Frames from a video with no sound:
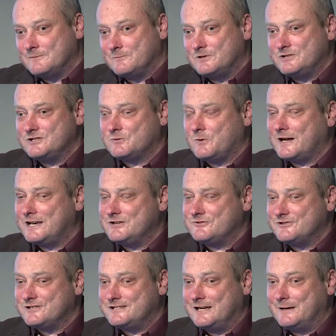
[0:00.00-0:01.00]
which is quite
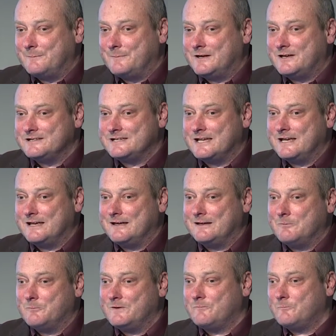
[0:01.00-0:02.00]
interesting because
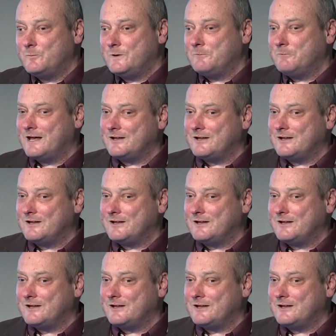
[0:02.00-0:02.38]
we